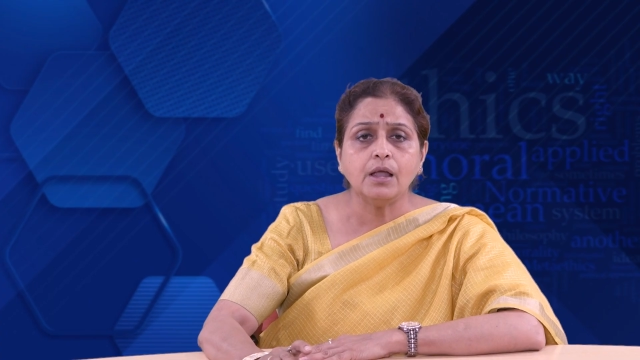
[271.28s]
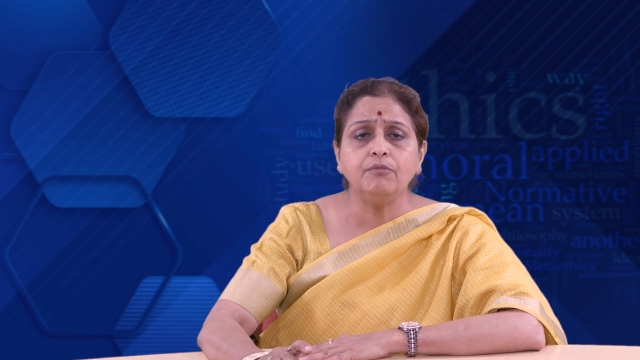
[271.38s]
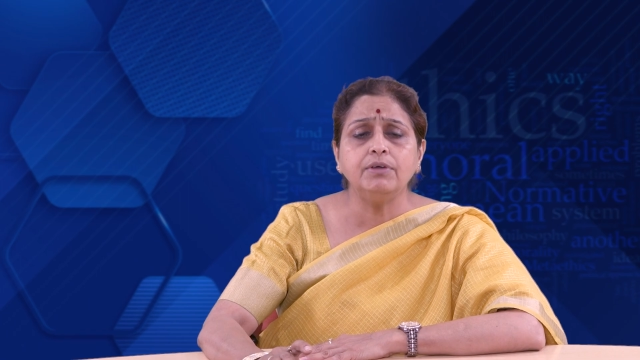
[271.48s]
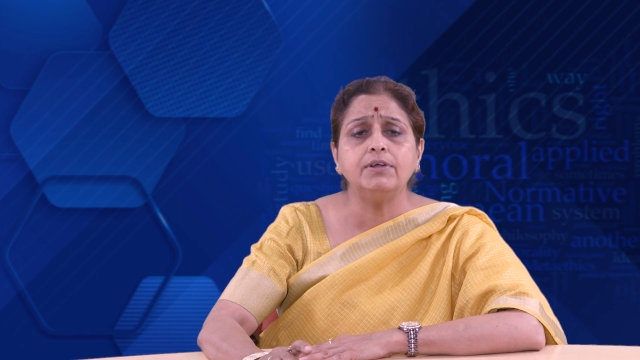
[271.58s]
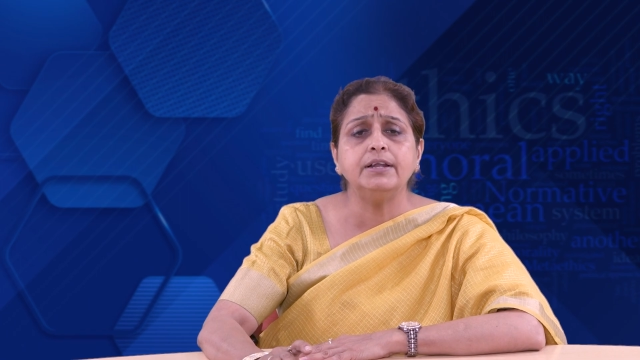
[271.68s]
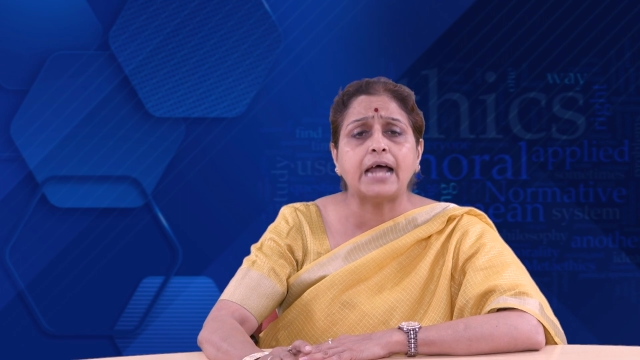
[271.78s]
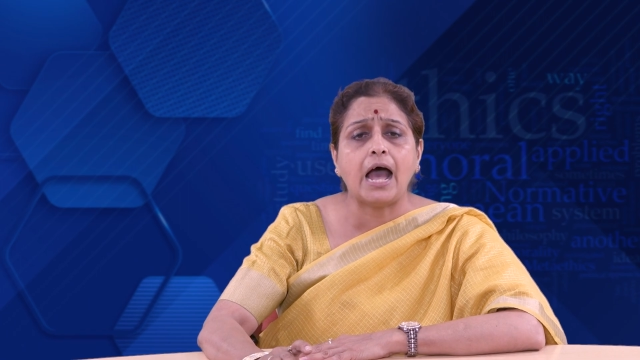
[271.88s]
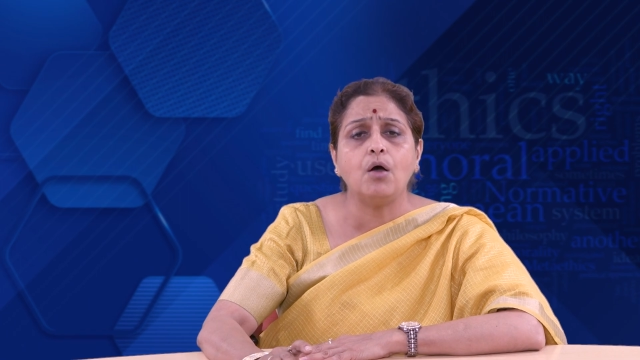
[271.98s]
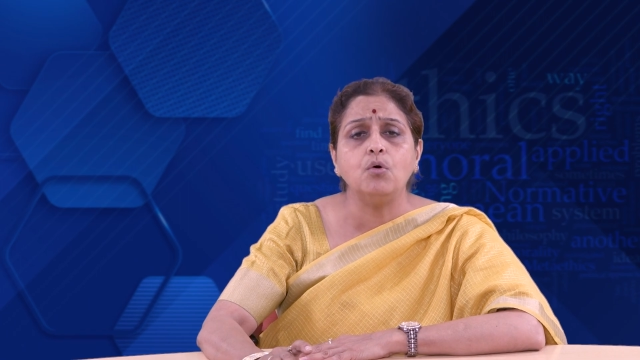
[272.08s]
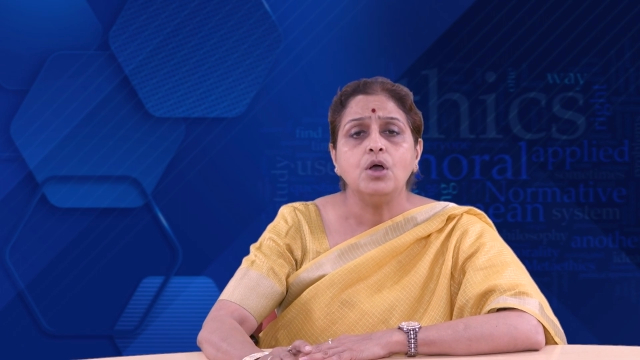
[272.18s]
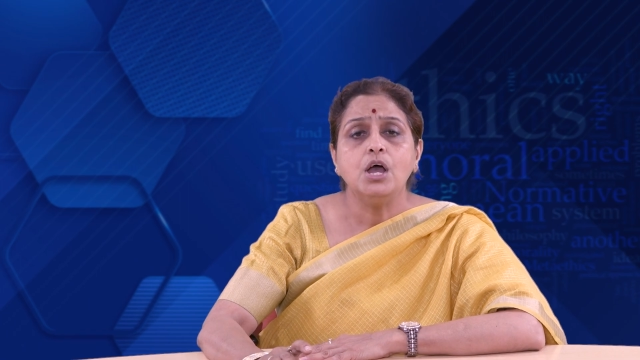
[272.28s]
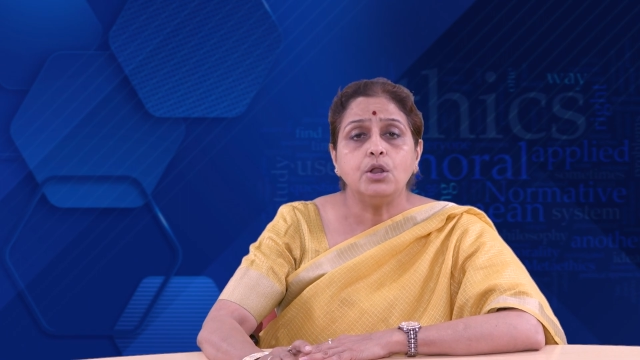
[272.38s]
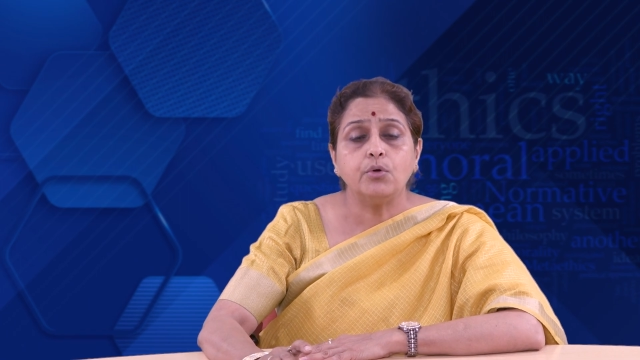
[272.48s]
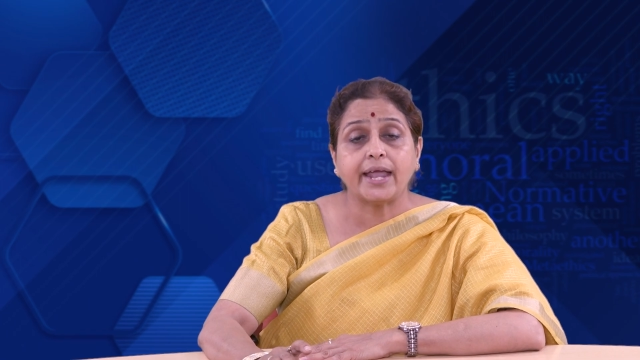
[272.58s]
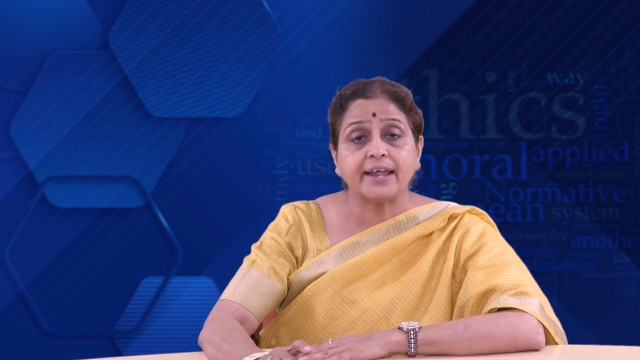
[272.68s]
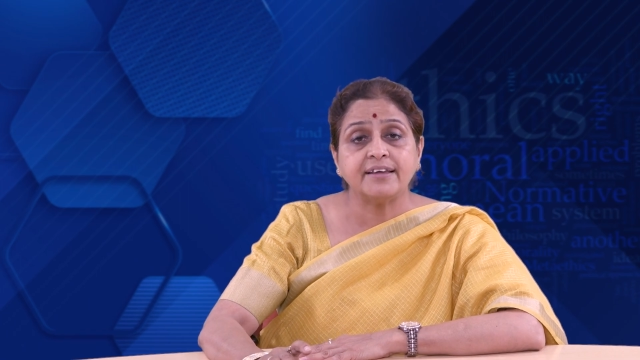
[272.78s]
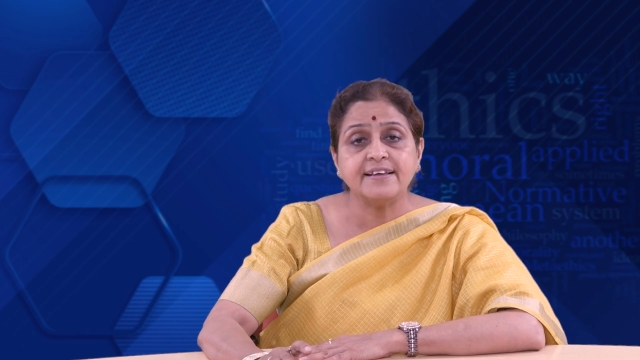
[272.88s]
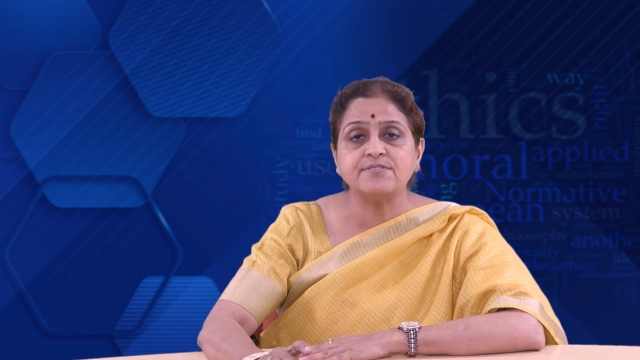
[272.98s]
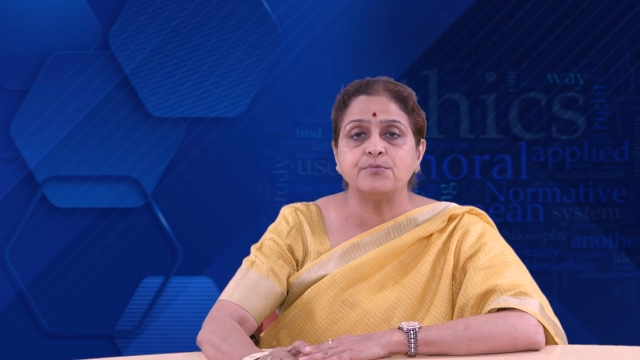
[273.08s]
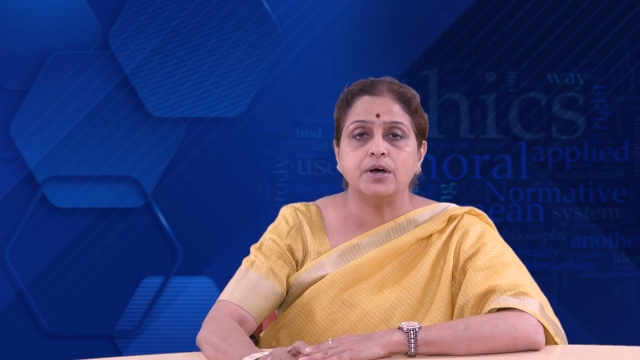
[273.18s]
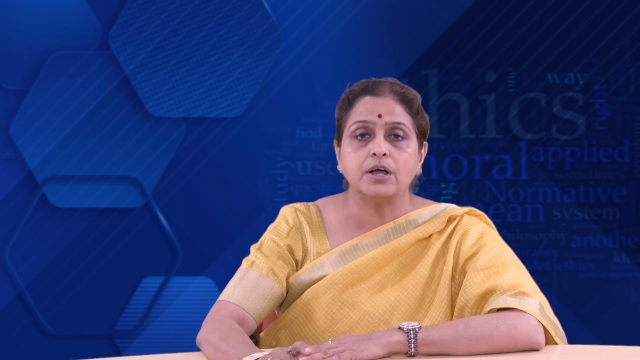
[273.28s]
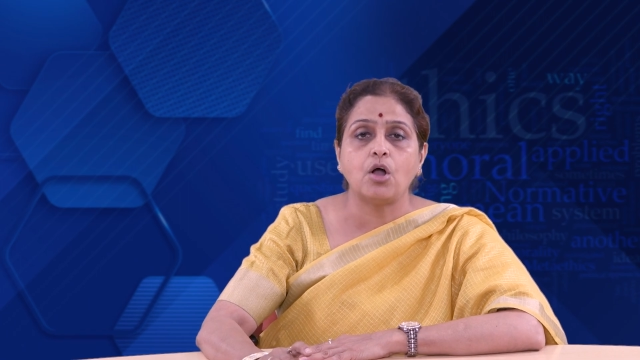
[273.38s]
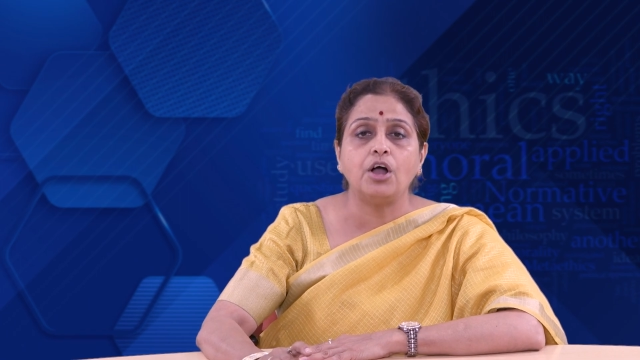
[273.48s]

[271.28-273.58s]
We will now look at his work